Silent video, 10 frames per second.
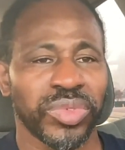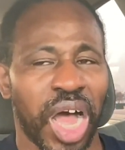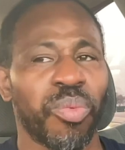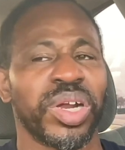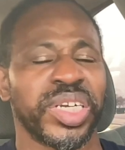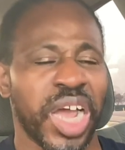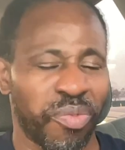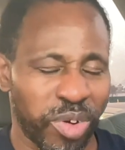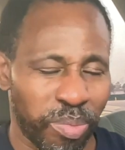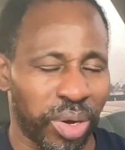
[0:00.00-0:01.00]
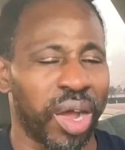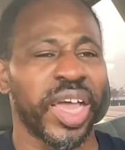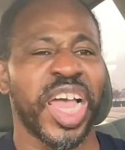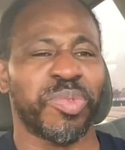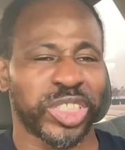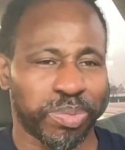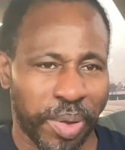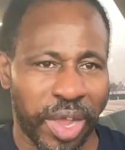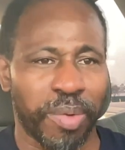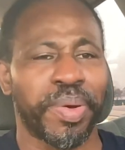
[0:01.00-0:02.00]
I would definitely block every
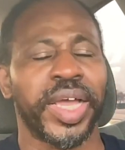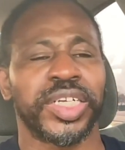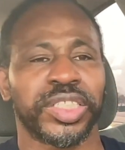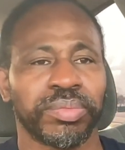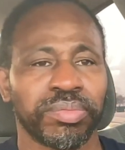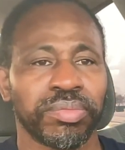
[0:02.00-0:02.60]
spam page.